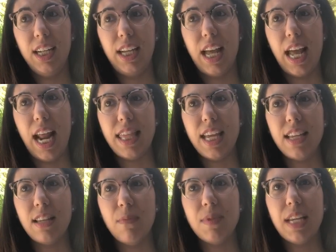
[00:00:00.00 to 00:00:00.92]
And I think
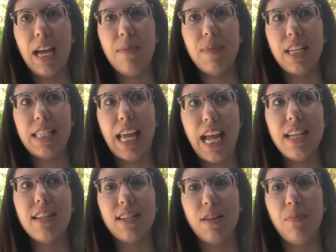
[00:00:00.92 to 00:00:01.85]
sometimes it
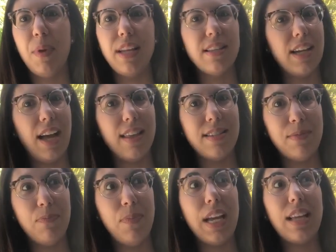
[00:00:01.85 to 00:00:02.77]
takes us
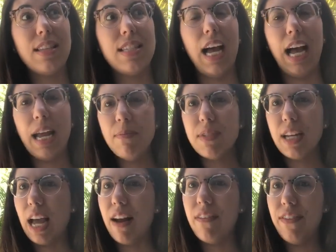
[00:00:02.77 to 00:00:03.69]
it's big time to
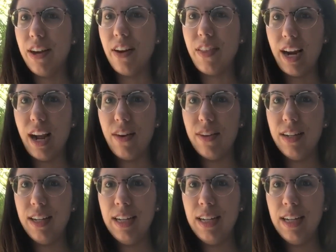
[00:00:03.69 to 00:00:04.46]
kind of figure that out.